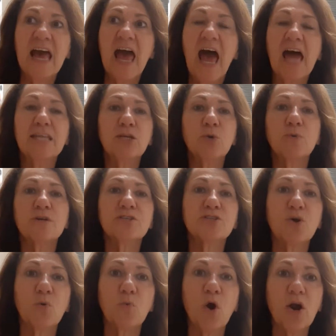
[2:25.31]
and you were
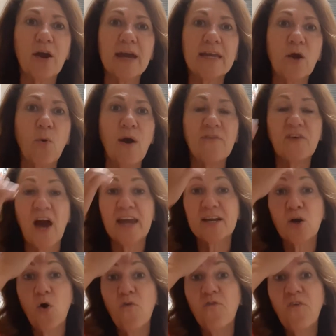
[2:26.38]
so worried, oh, I've got to
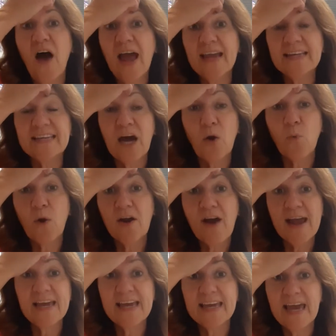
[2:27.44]
go find out where
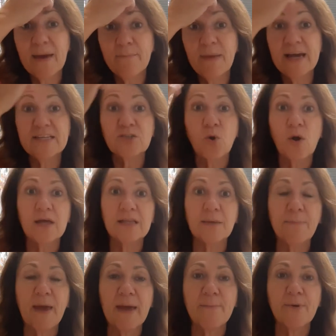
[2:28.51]
I can get my
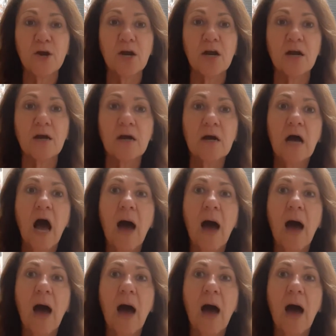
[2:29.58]
toilet paper.